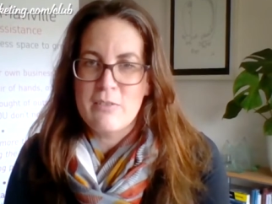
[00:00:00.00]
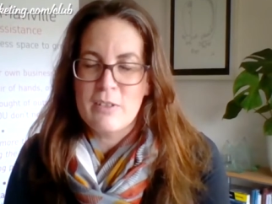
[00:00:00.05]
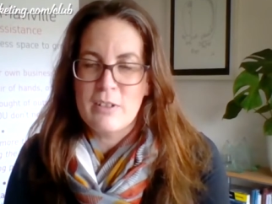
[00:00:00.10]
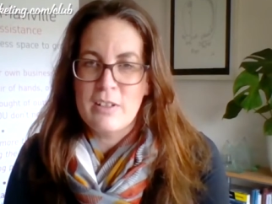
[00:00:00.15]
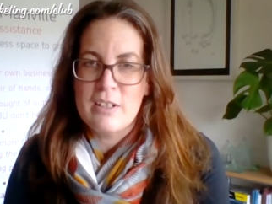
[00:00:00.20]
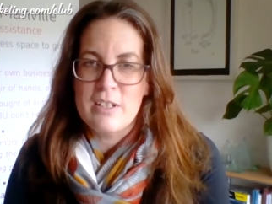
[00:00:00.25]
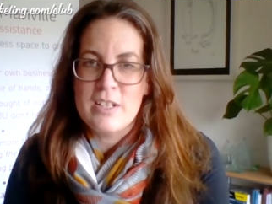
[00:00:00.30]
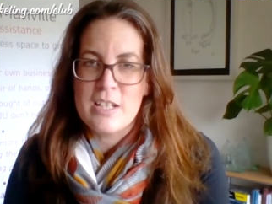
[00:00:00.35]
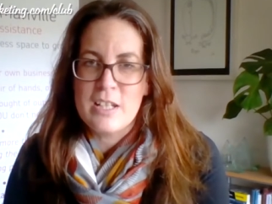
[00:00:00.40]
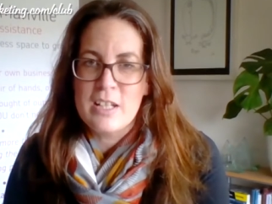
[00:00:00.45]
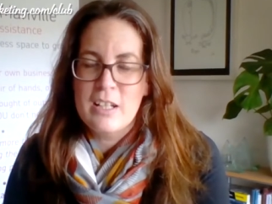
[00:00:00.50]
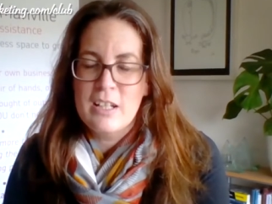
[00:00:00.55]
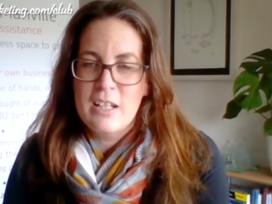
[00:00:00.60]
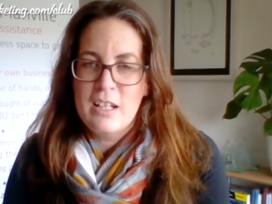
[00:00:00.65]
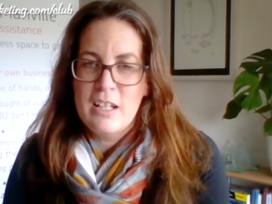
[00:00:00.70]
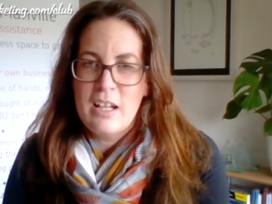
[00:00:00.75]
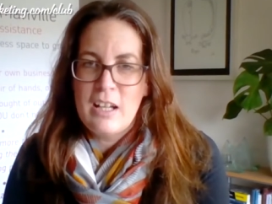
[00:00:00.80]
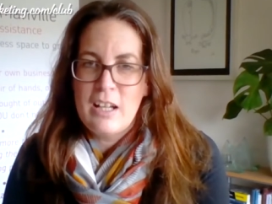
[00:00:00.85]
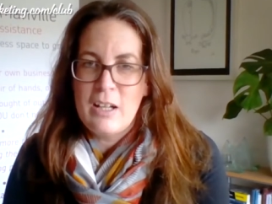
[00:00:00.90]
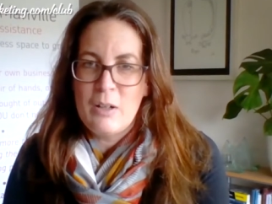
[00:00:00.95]
And
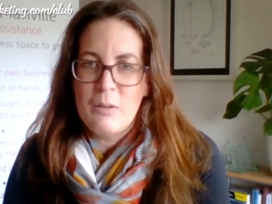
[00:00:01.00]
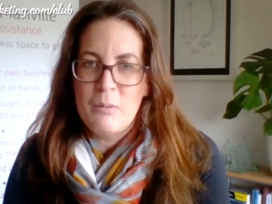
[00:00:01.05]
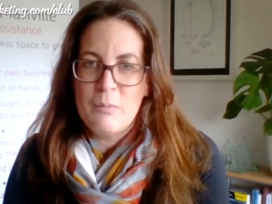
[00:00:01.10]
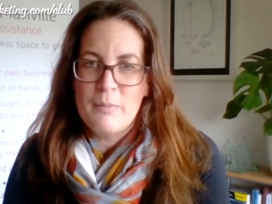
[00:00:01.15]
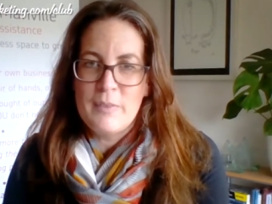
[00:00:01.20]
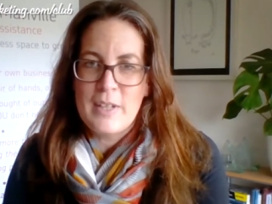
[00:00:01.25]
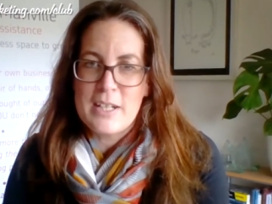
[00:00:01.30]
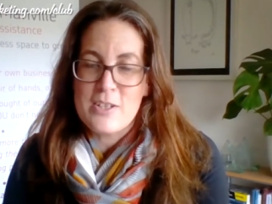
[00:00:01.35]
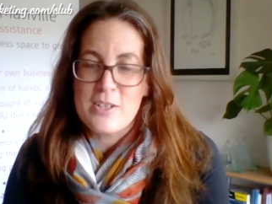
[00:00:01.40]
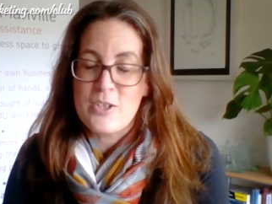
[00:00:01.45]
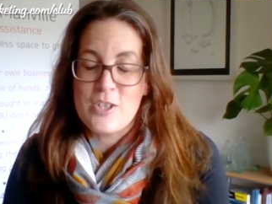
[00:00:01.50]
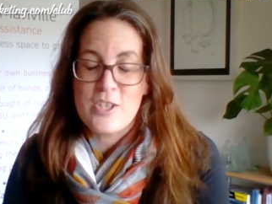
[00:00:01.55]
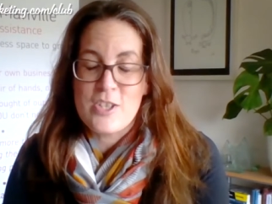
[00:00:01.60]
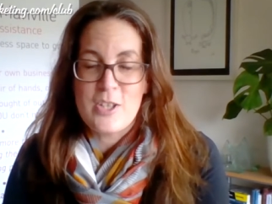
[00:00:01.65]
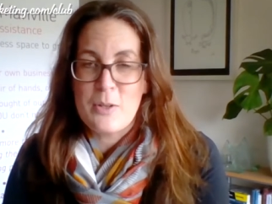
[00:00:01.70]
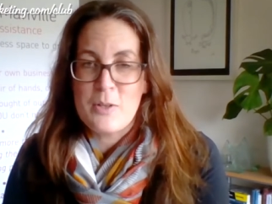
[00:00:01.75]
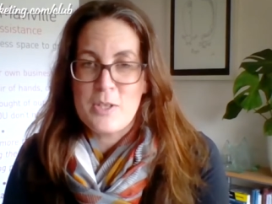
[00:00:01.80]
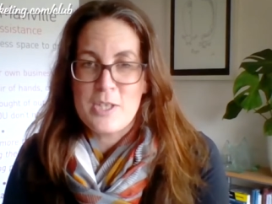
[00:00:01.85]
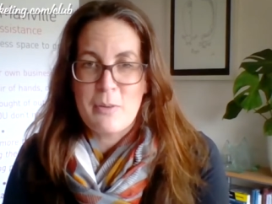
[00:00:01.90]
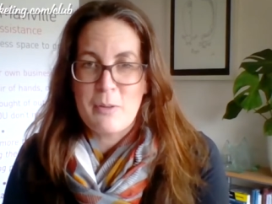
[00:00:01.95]
um, that's just
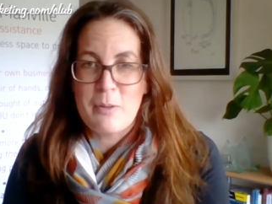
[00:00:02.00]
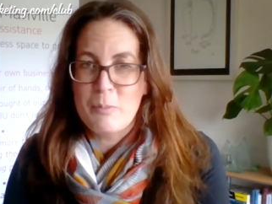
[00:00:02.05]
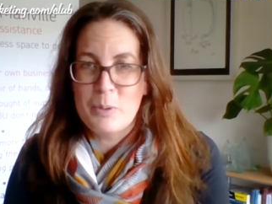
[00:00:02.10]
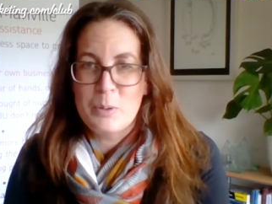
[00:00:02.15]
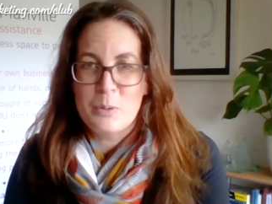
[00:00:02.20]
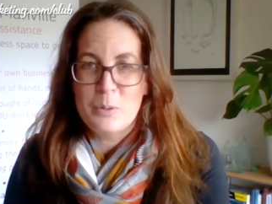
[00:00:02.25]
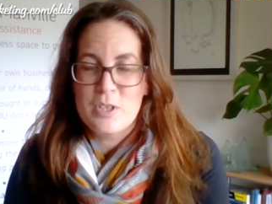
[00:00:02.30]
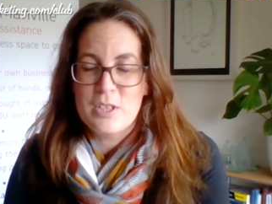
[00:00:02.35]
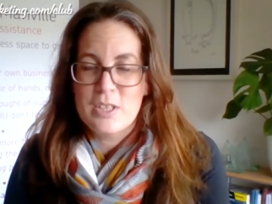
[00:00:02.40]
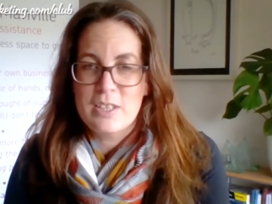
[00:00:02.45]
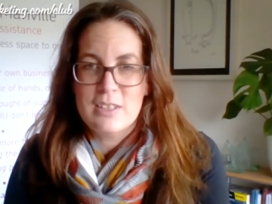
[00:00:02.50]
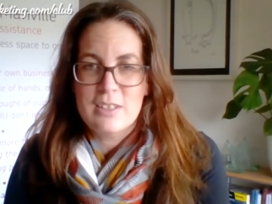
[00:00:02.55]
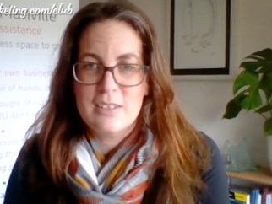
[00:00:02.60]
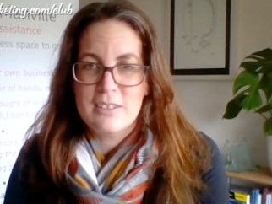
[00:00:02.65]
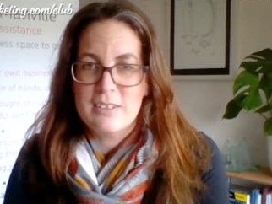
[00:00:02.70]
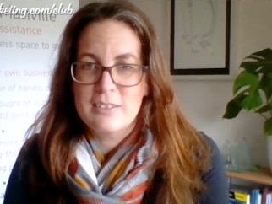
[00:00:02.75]
so, so important.